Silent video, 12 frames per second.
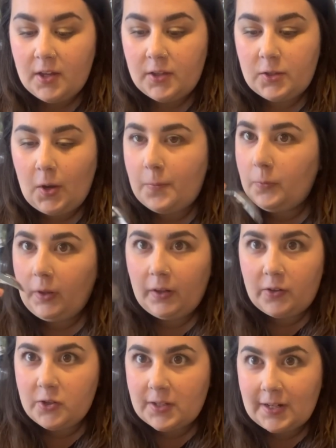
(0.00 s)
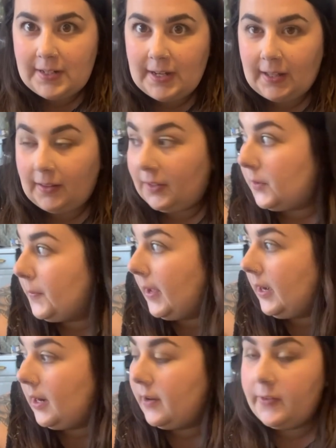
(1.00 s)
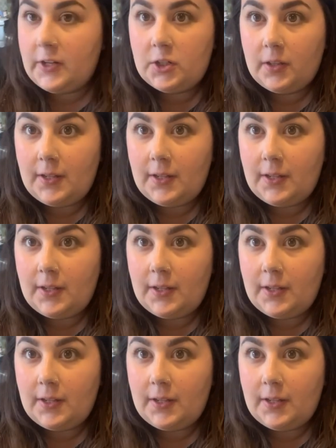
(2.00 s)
So I'm literally just gonna take a little bite out of each of